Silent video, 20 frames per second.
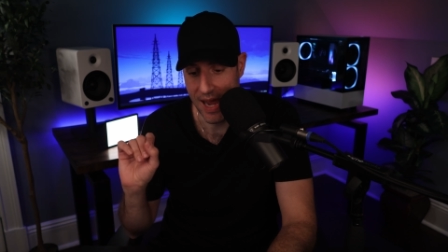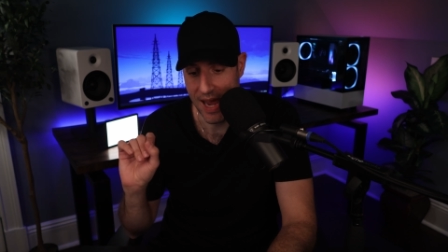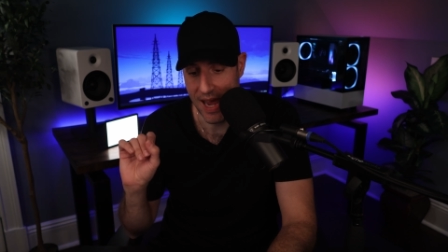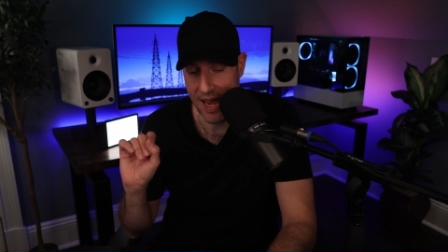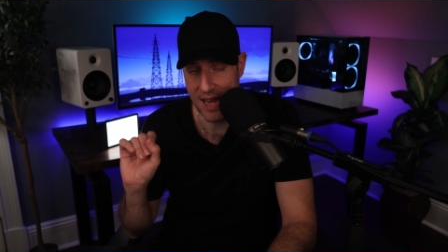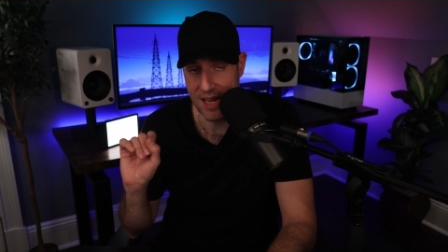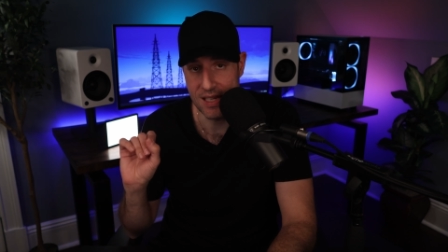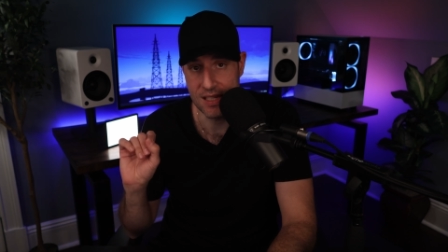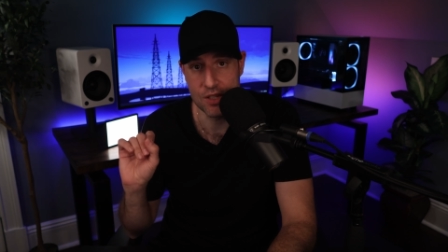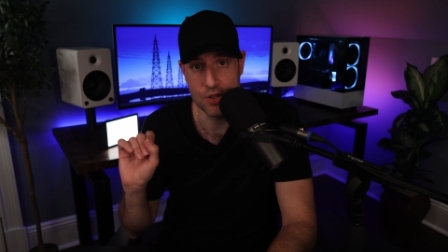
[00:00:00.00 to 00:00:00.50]

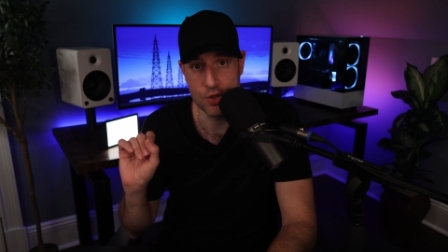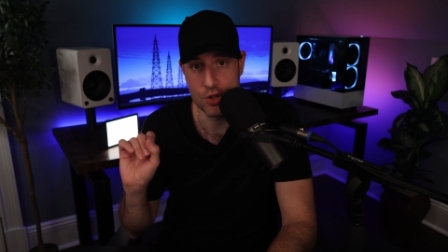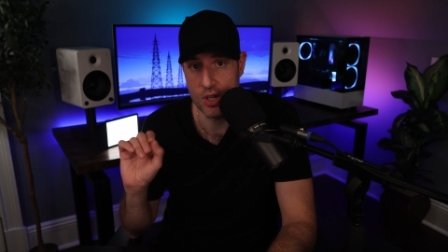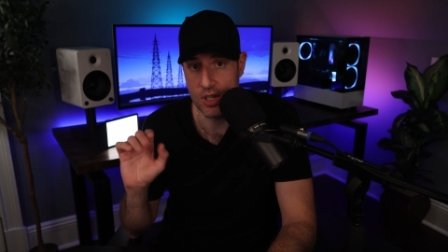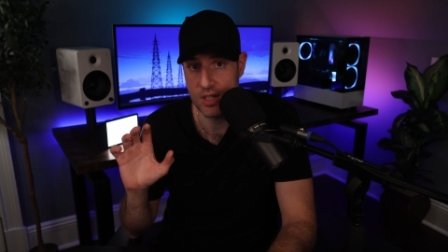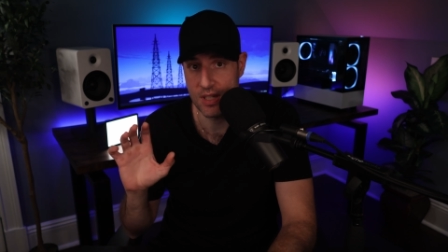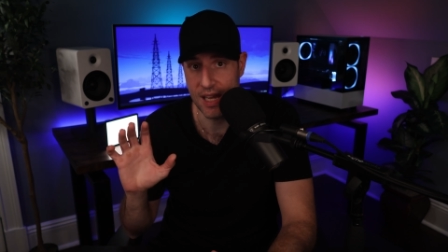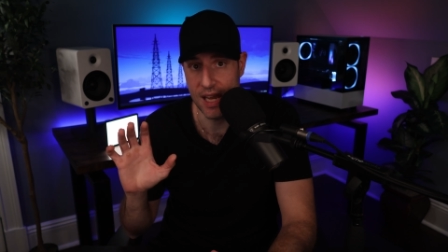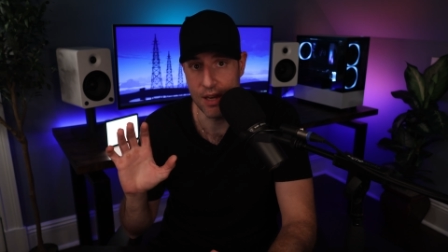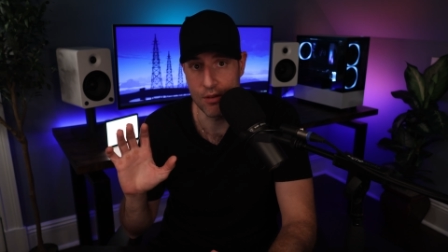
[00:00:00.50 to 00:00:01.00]
as
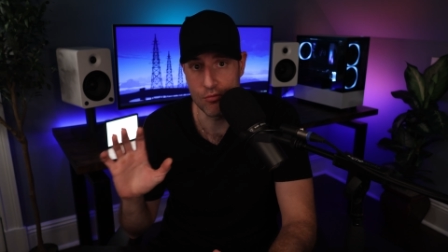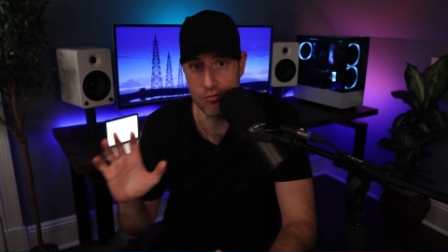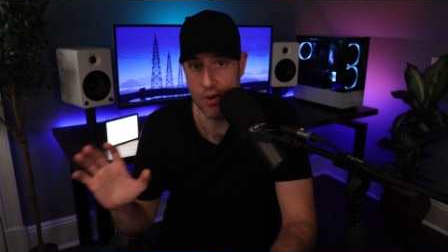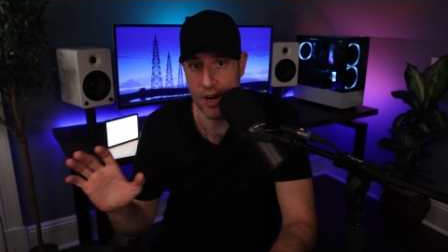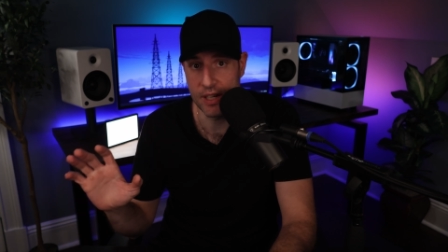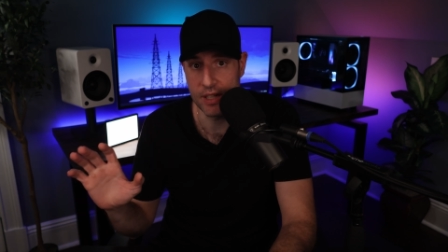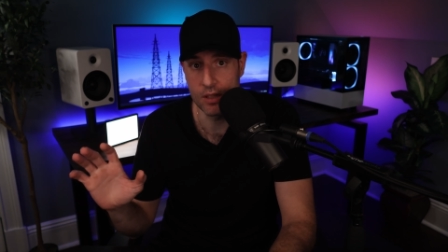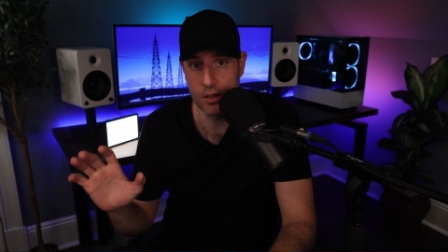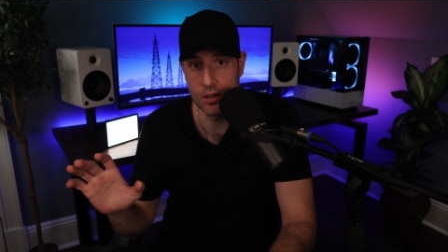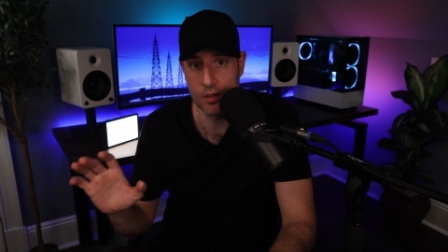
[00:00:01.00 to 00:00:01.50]
just a
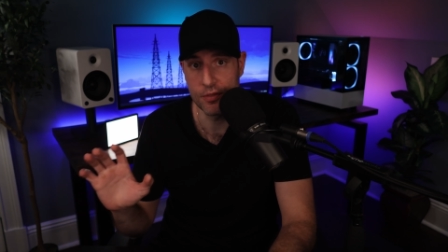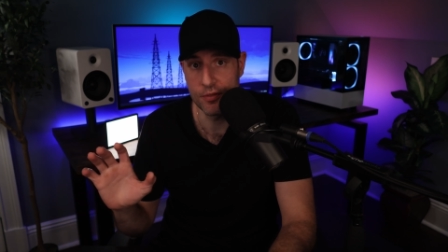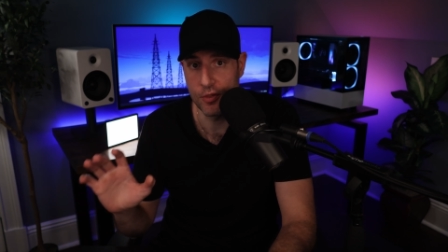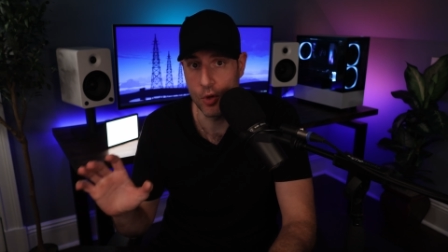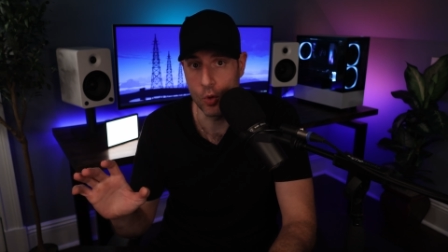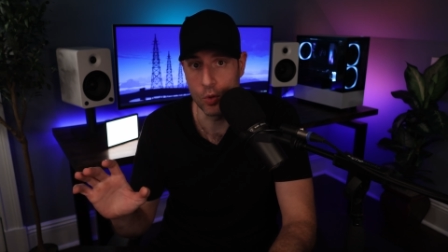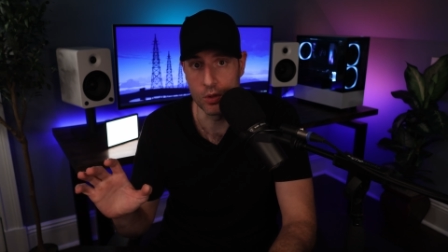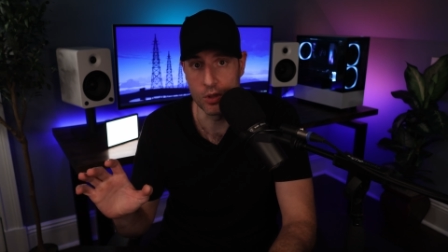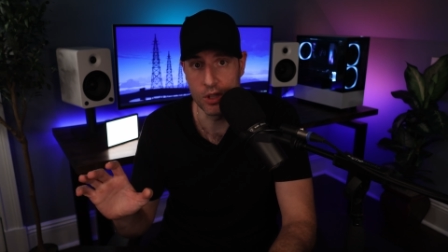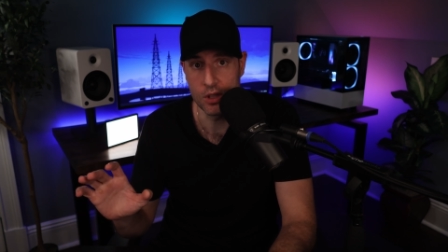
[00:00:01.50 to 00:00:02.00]
regular
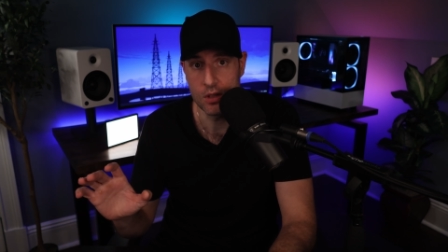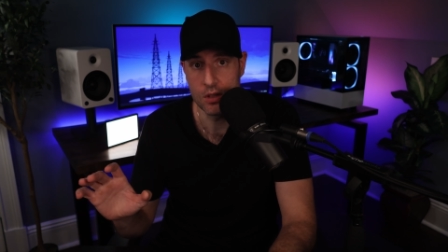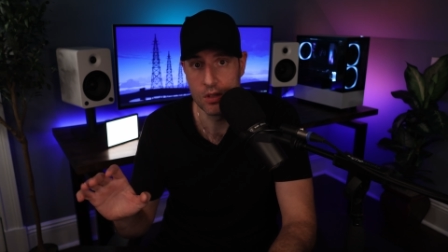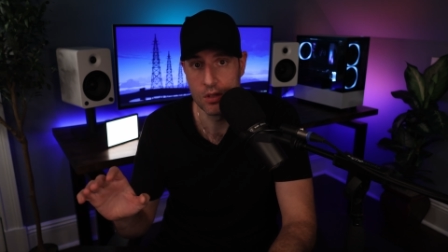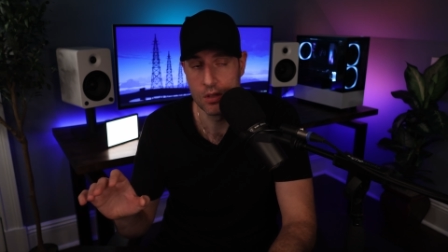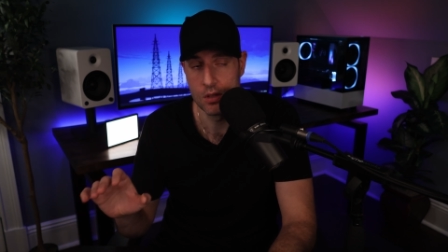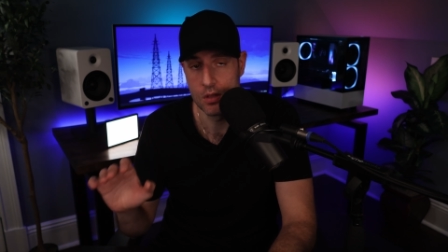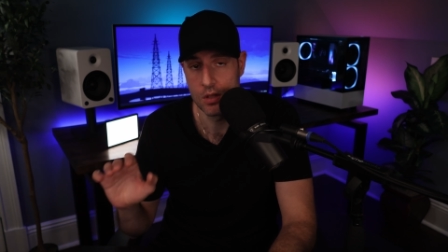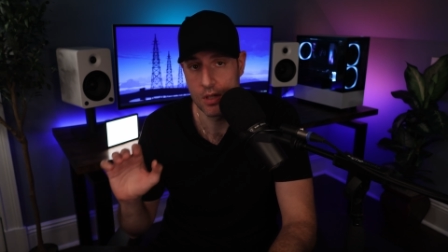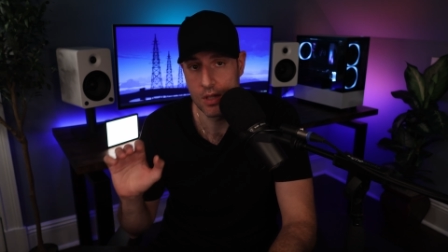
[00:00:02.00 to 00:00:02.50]
folder.
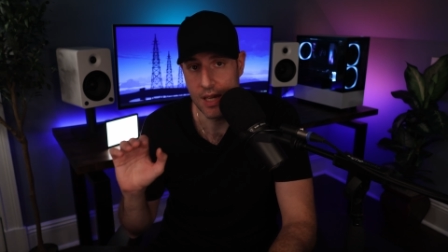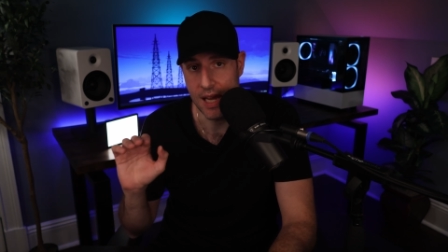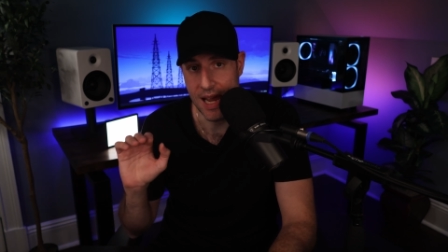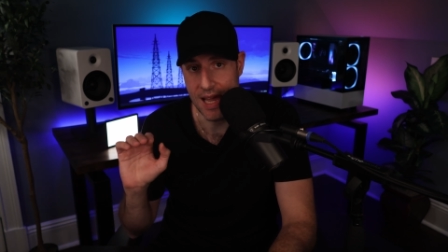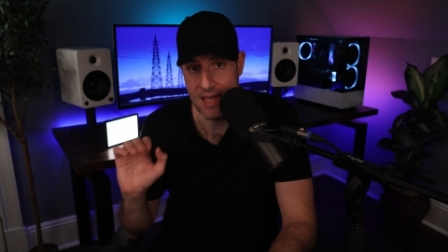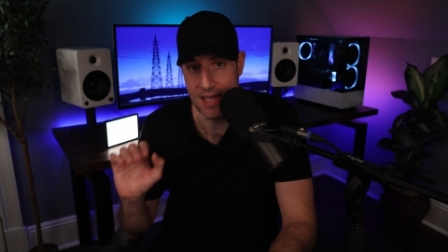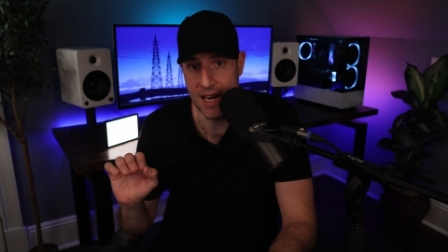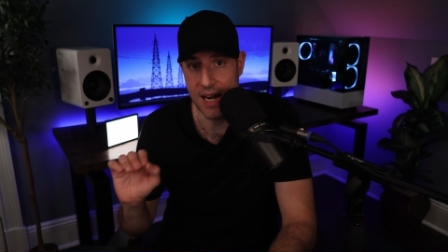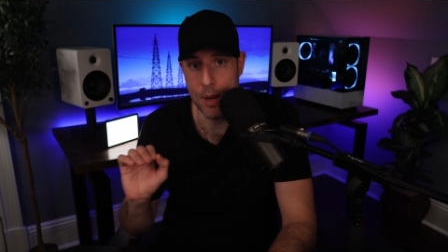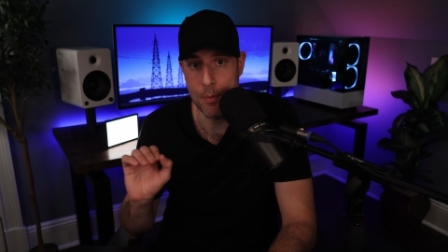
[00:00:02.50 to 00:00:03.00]

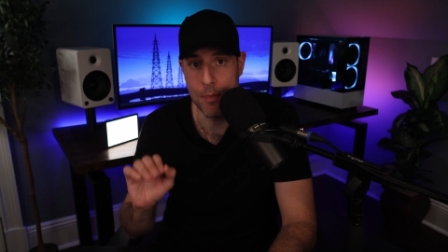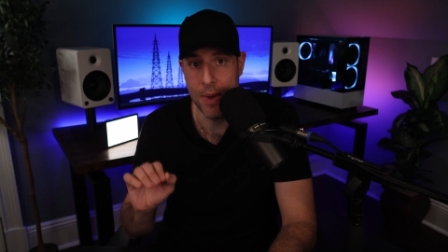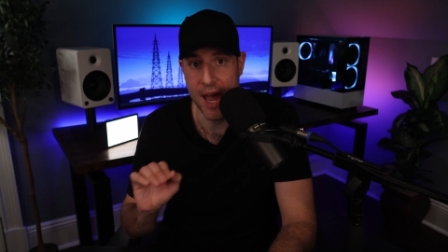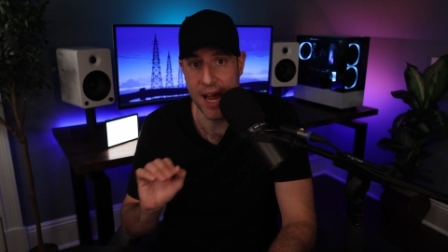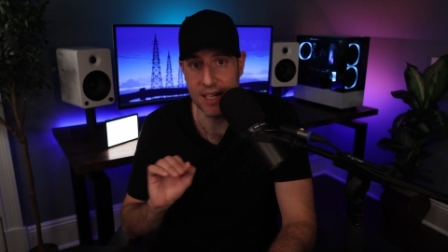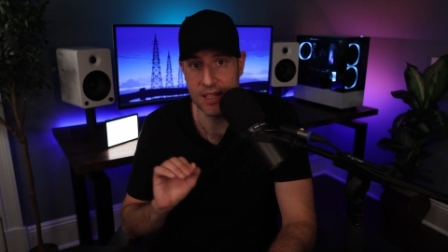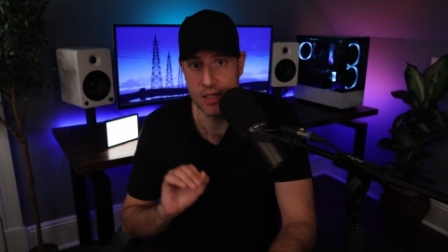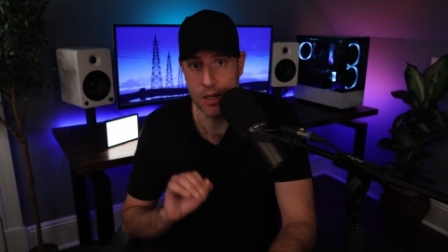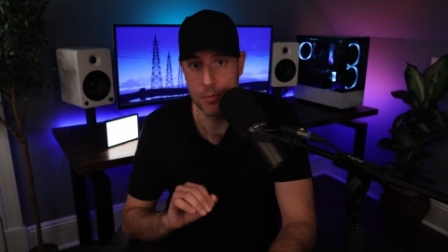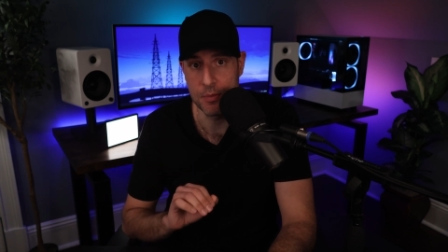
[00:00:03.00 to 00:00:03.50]
And then I
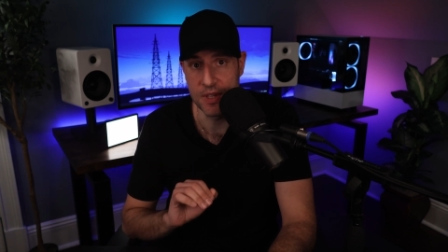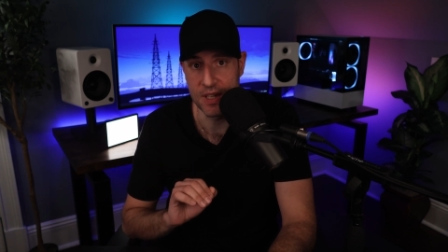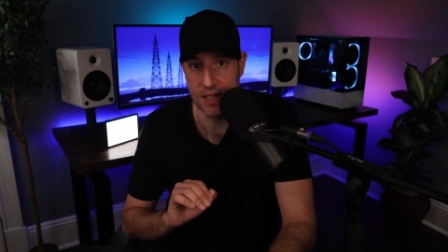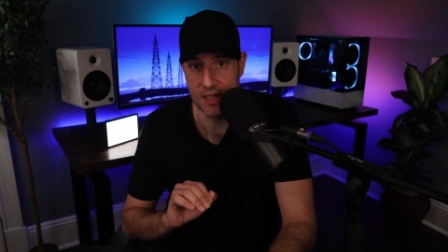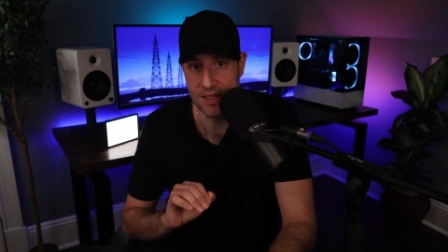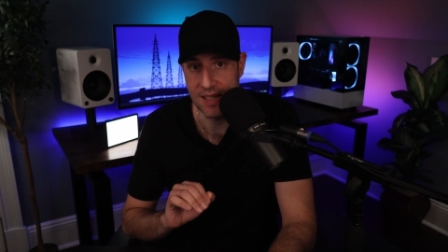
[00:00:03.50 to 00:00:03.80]
backed up the